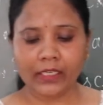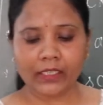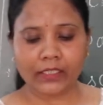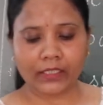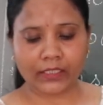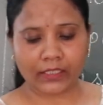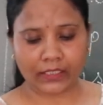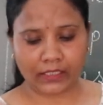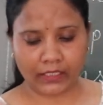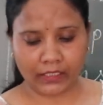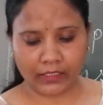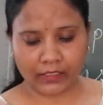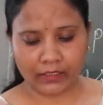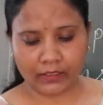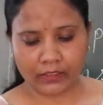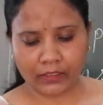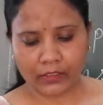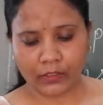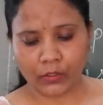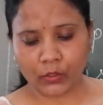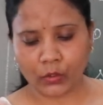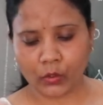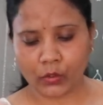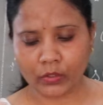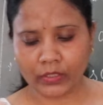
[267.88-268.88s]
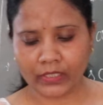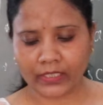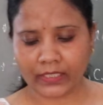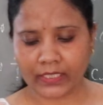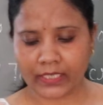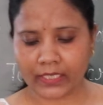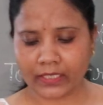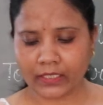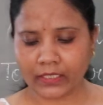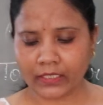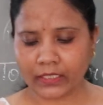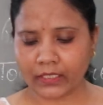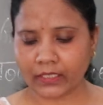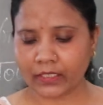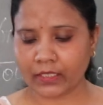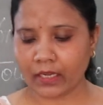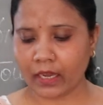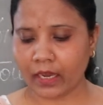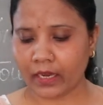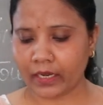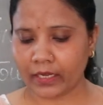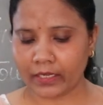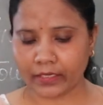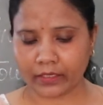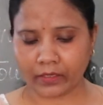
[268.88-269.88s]
seen to touch
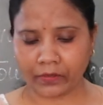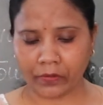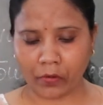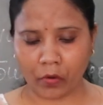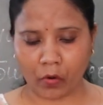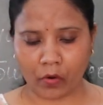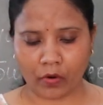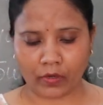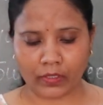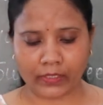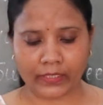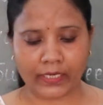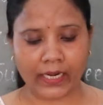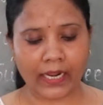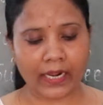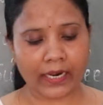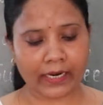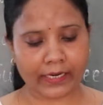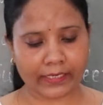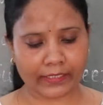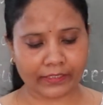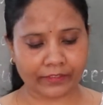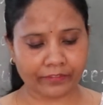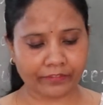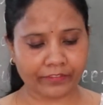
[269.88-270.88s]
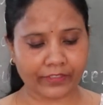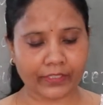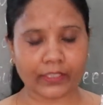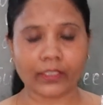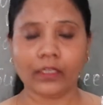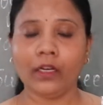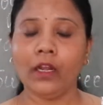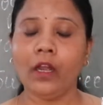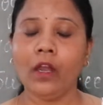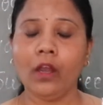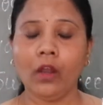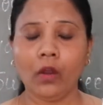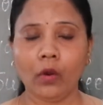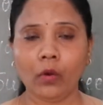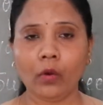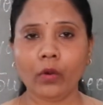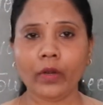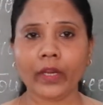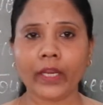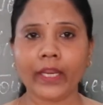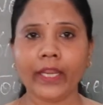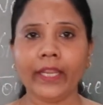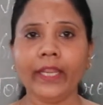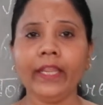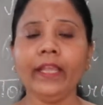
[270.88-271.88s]
are called hardware.
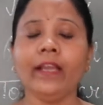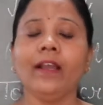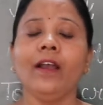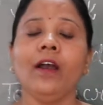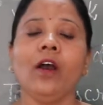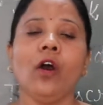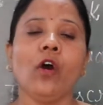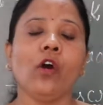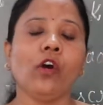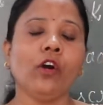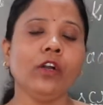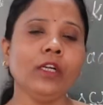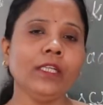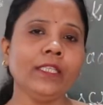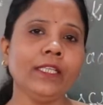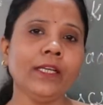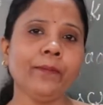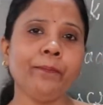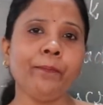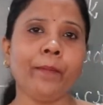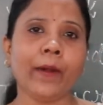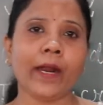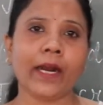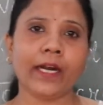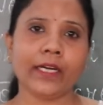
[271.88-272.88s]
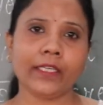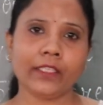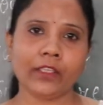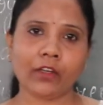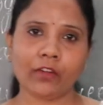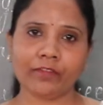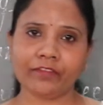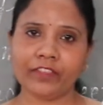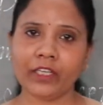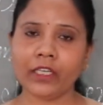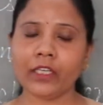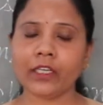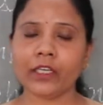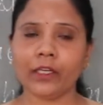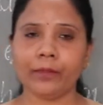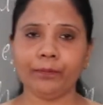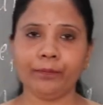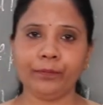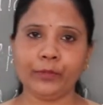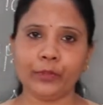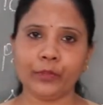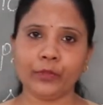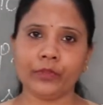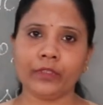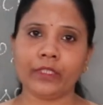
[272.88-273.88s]
Okay, all the part of the
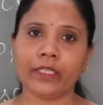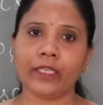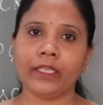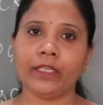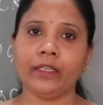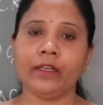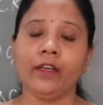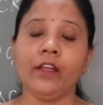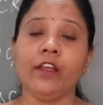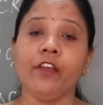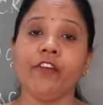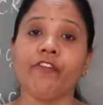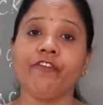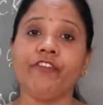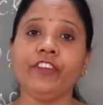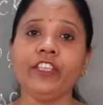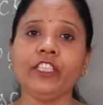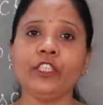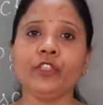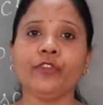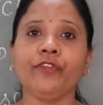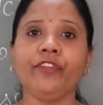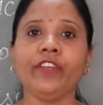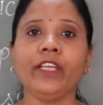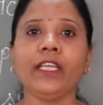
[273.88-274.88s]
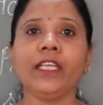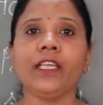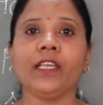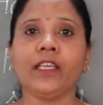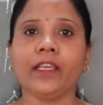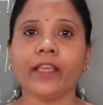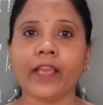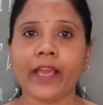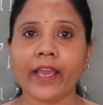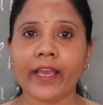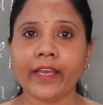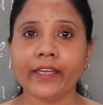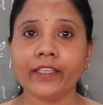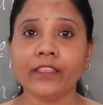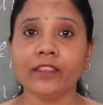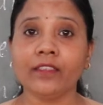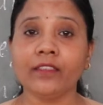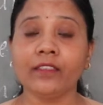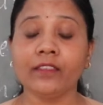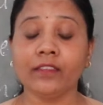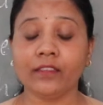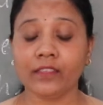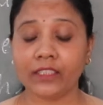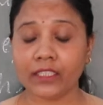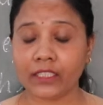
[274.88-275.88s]
computer which we
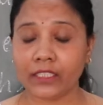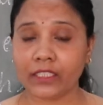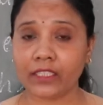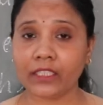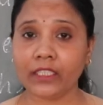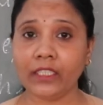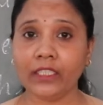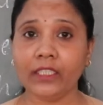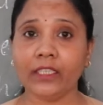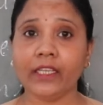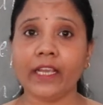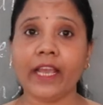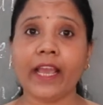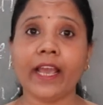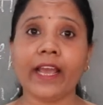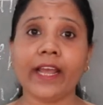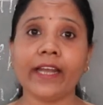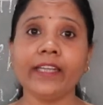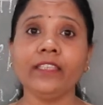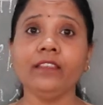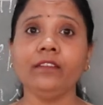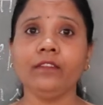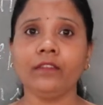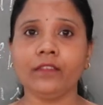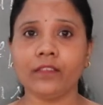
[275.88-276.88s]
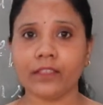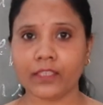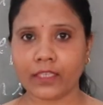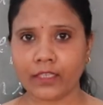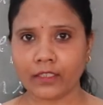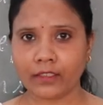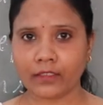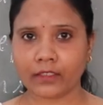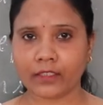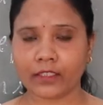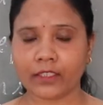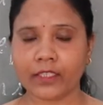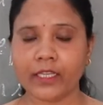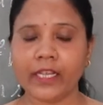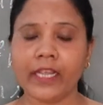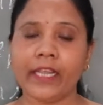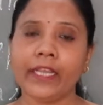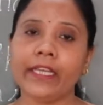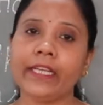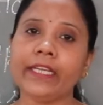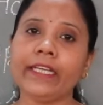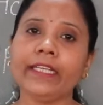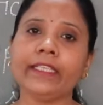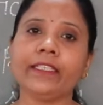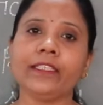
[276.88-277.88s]
can see and touch,
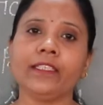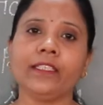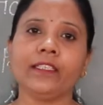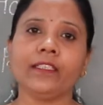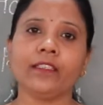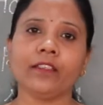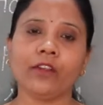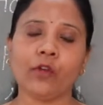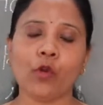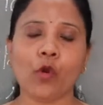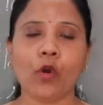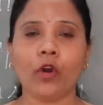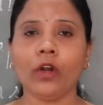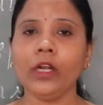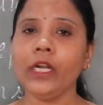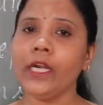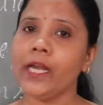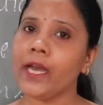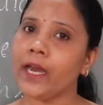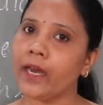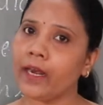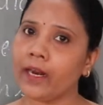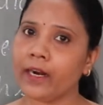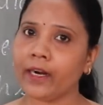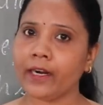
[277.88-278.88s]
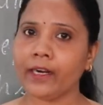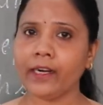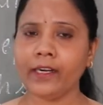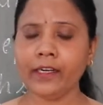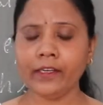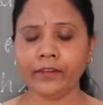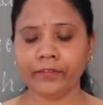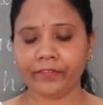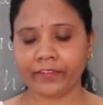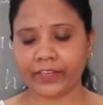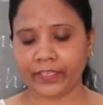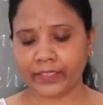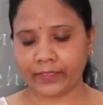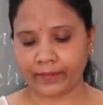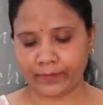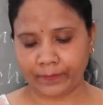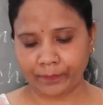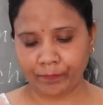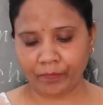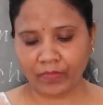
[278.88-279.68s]
it called hardware.